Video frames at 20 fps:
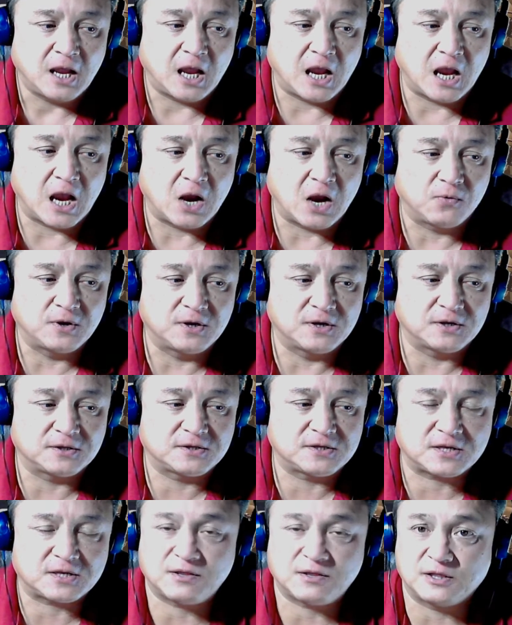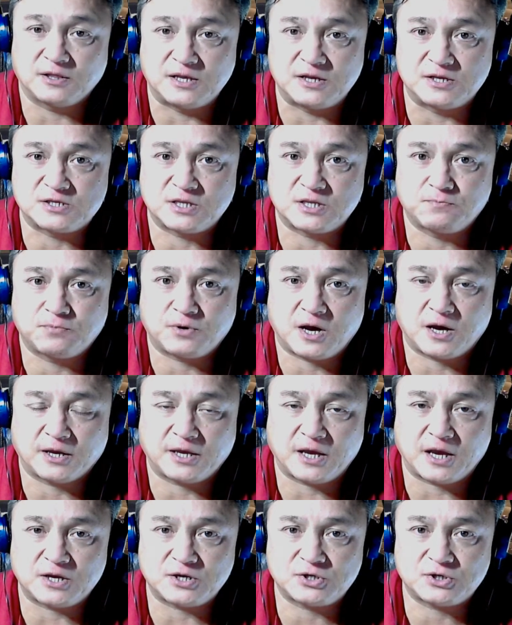and where you'll find the links to the
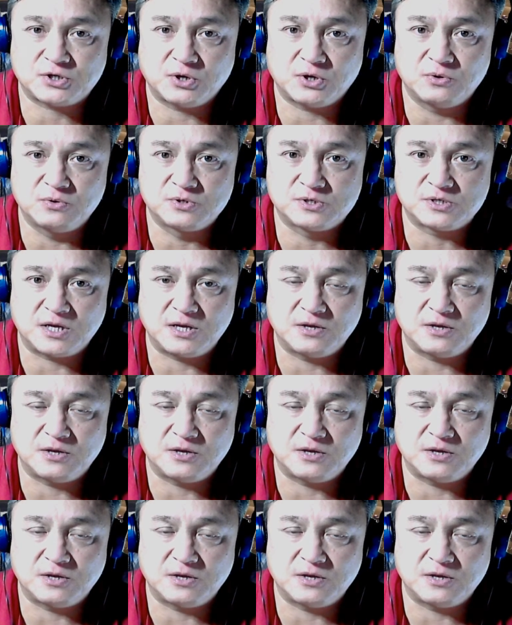podcast shows,